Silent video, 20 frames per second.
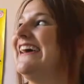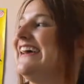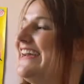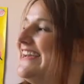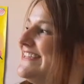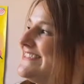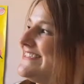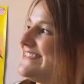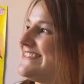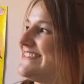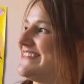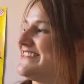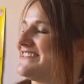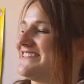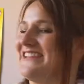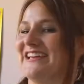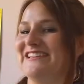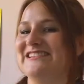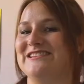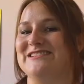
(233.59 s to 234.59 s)
it's
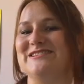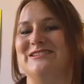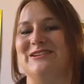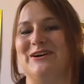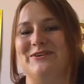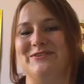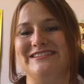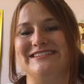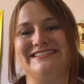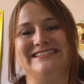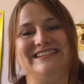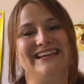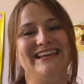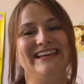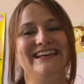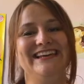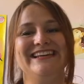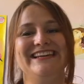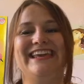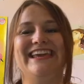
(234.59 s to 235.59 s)
slightly slow this
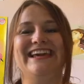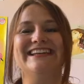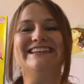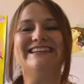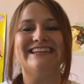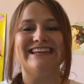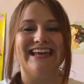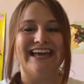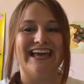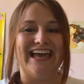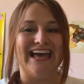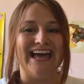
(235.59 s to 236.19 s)
day yet.